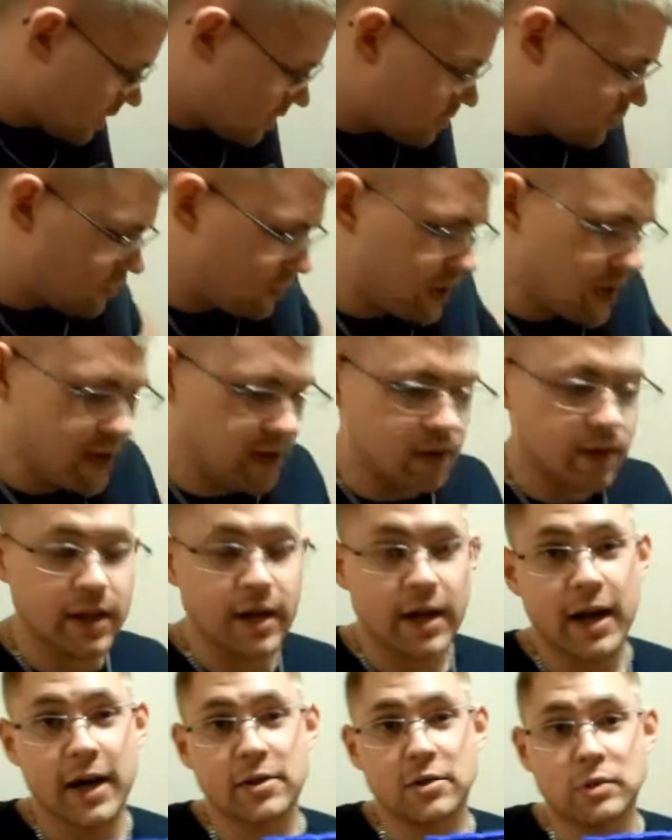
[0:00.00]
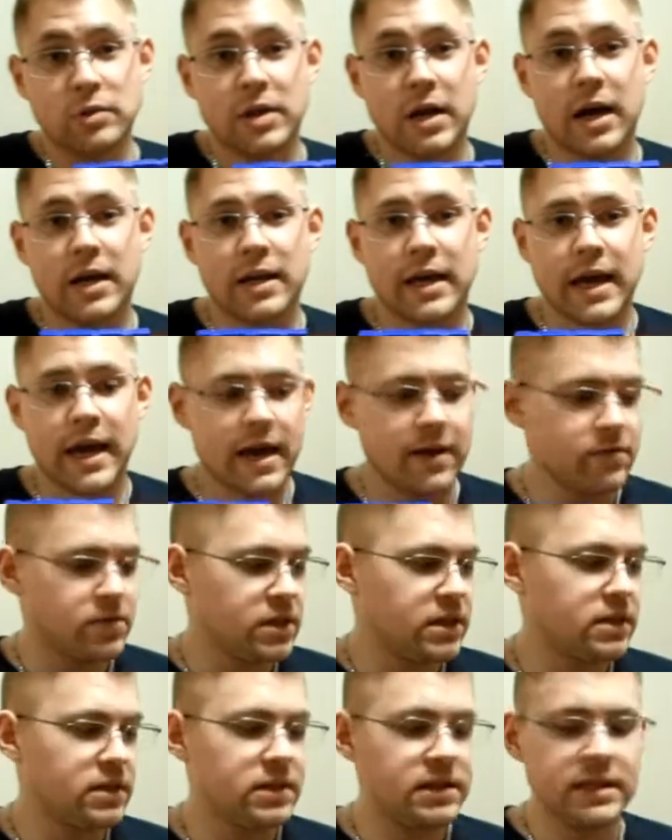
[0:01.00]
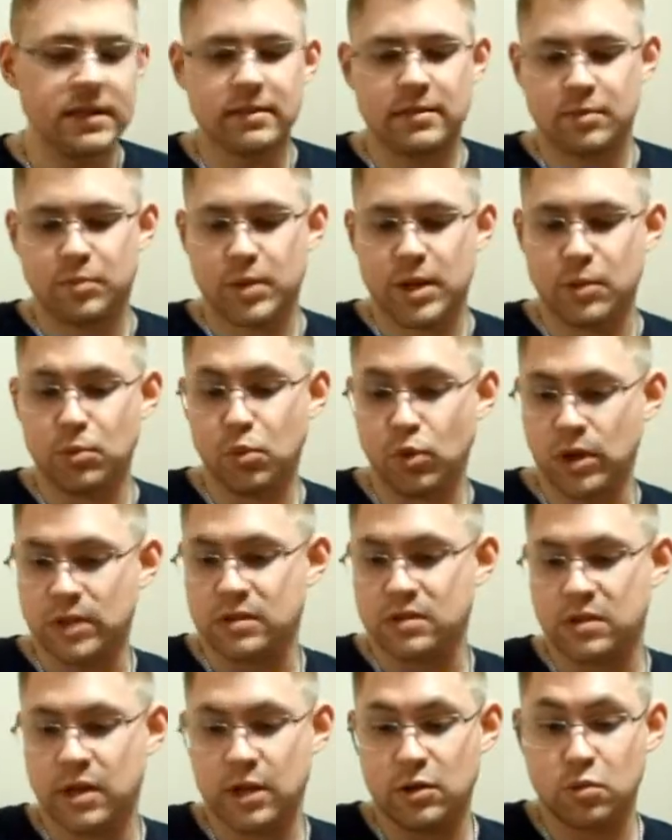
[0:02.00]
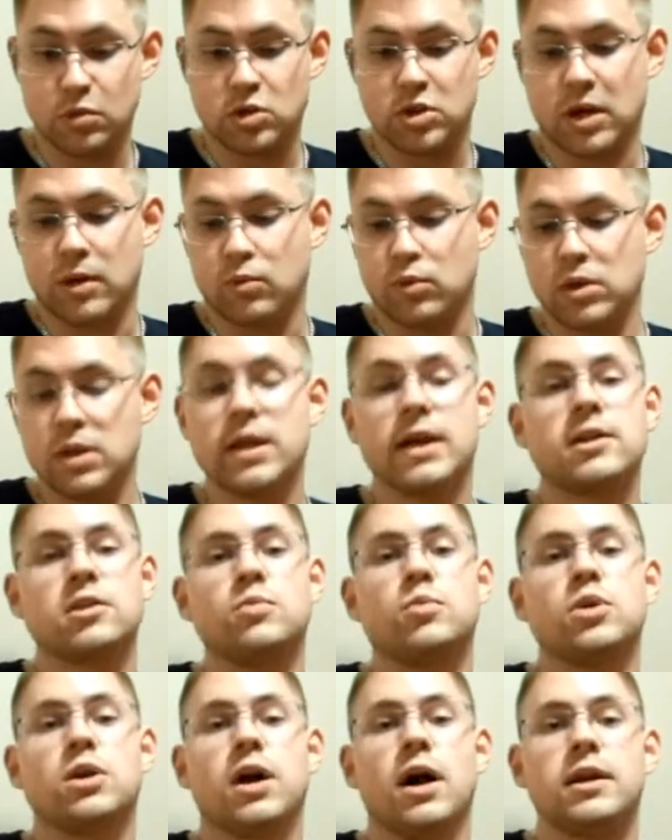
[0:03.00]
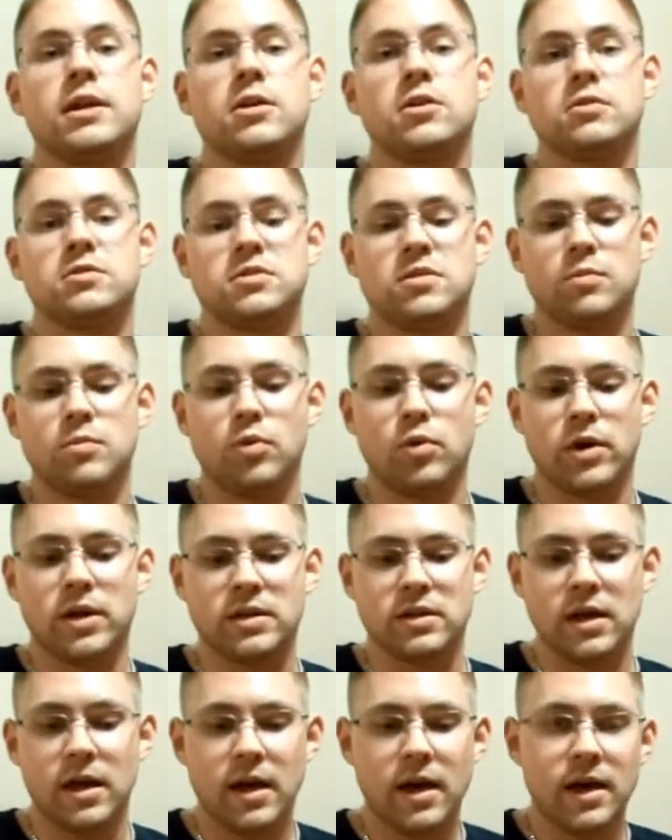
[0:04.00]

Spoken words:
And finally, I do not have an Elite pinpoint sight, which I would like to put on here at some point.